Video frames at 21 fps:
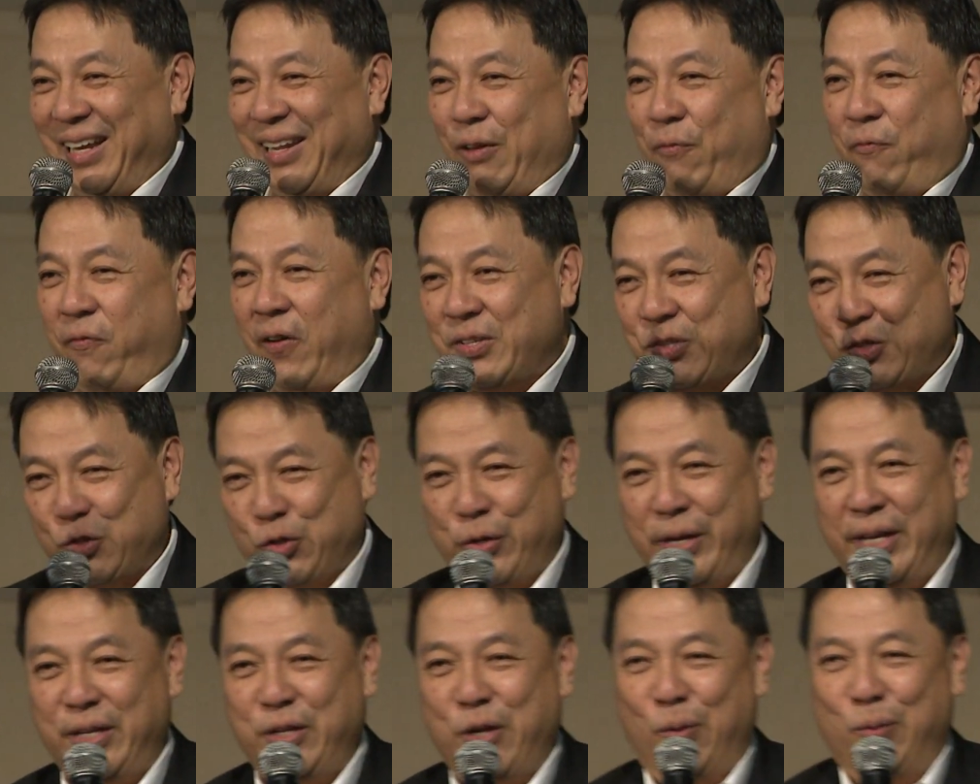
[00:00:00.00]
The first
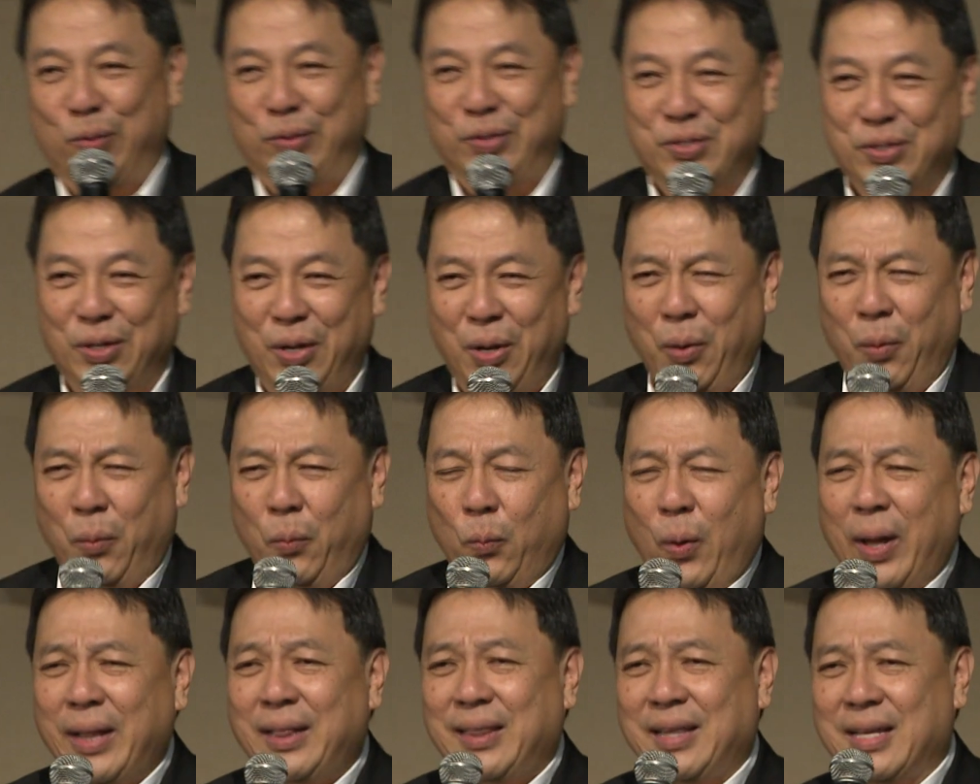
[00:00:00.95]
three don'ts,
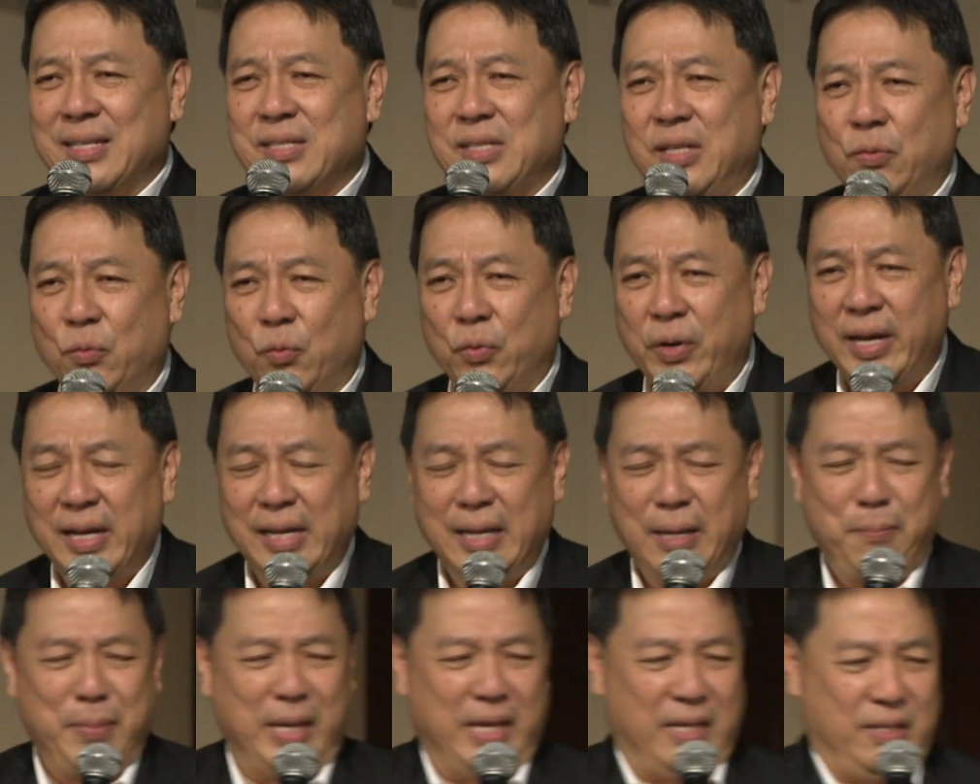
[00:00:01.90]
what does it
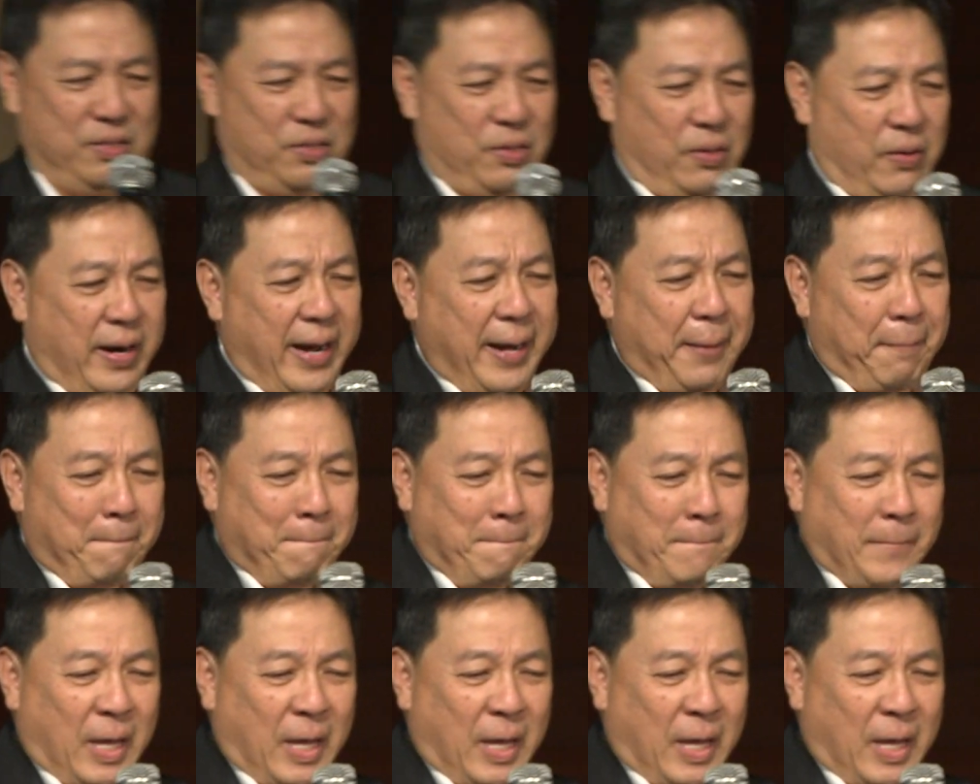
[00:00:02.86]
really mean, all right?